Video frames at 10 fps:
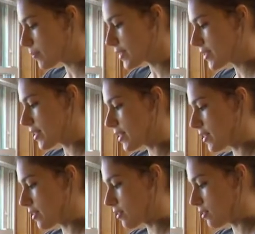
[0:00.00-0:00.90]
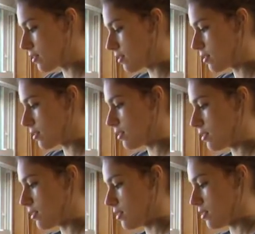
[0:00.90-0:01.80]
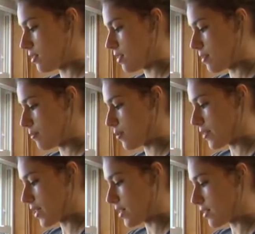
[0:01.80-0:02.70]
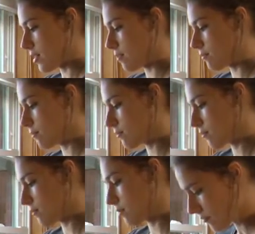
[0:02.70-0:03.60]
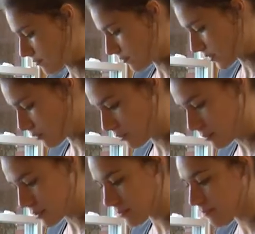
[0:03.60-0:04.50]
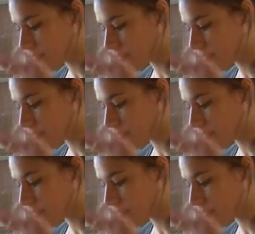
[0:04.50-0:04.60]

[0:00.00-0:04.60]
whisking and pour that in there. Oops.